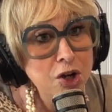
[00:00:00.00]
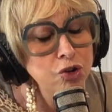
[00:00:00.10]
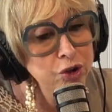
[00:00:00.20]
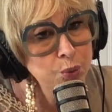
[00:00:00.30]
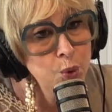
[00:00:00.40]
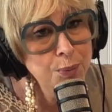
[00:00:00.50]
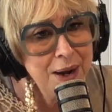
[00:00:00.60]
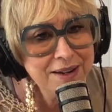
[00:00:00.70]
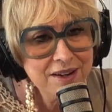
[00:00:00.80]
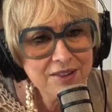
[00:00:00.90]
She wore
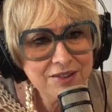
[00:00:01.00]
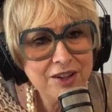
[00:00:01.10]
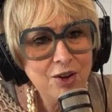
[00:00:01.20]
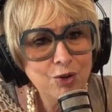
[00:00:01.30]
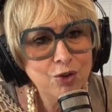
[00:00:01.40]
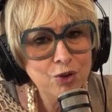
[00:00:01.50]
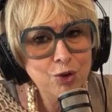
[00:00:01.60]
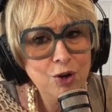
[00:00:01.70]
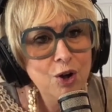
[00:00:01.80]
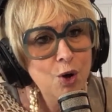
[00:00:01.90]
my tuxedo
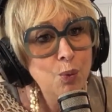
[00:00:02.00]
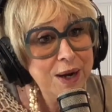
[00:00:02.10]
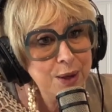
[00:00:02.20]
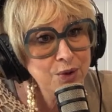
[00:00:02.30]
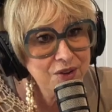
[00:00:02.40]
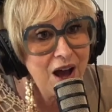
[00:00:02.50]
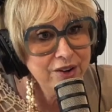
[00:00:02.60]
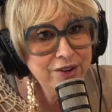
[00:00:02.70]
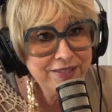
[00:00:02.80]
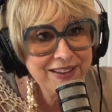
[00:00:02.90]
suit when he was
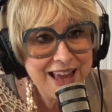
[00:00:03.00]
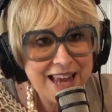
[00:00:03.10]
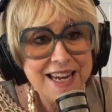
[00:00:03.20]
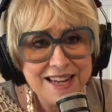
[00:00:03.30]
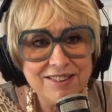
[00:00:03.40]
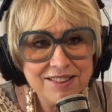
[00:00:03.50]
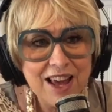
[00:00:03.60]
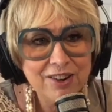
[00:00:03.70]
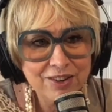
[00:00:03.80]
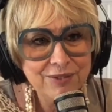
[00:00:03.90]
honored at the Kennedy
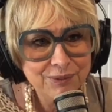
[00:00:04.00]
Center.